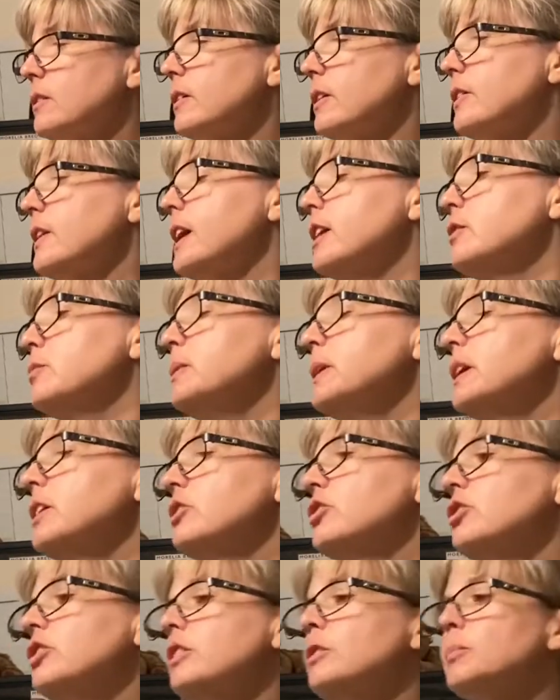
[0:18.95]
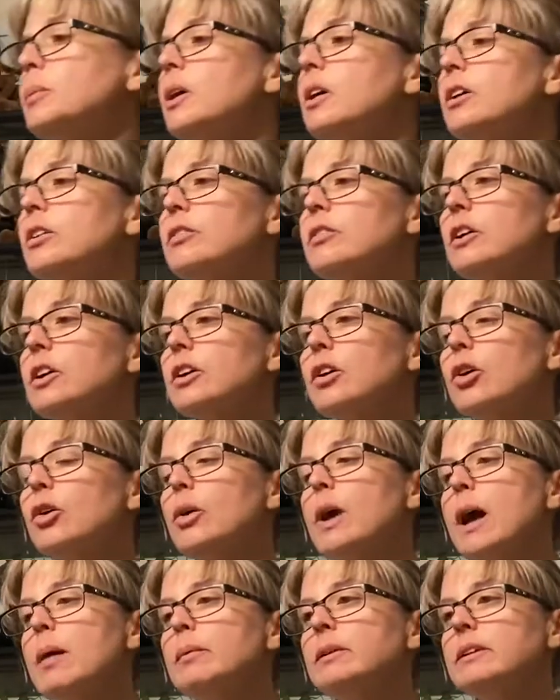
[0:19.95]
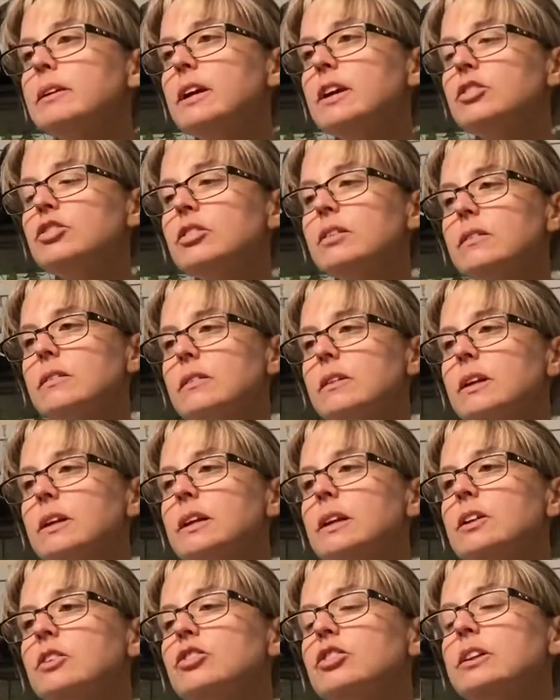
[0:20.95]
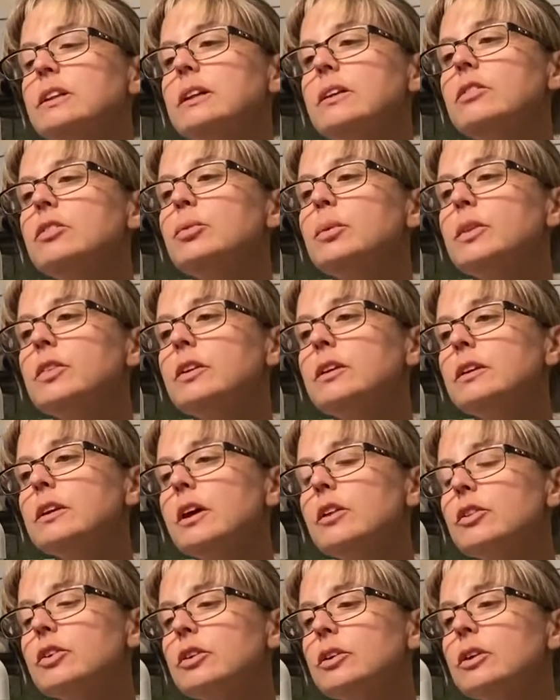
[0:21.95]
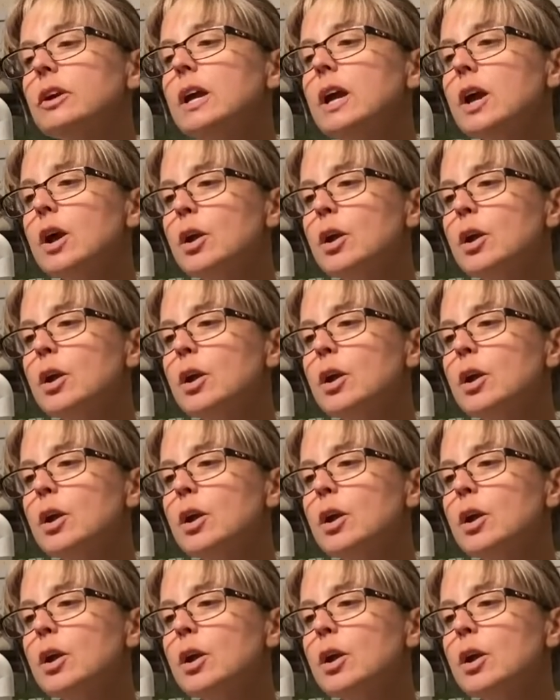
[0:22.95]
and that's because she's part of our cohabitation study, and she lives with another